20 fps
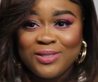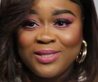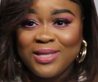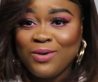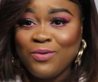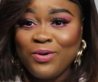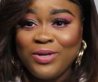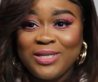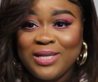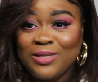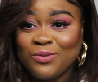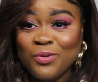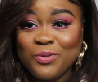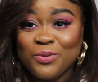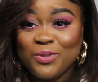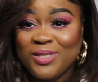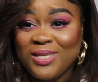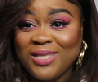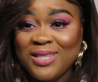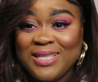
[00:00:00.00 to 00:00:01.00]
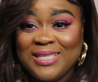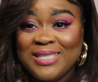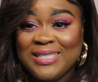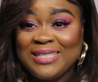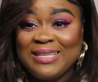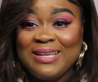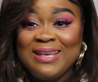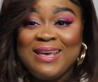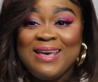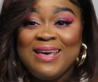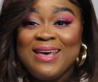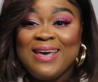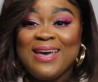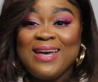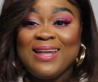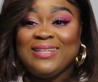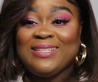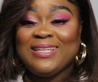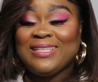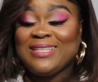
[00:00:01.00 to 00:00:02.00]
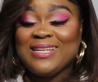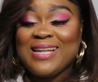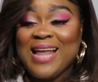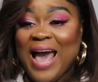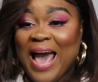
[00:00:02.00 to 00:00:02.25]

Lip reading: They were just going to think this is just an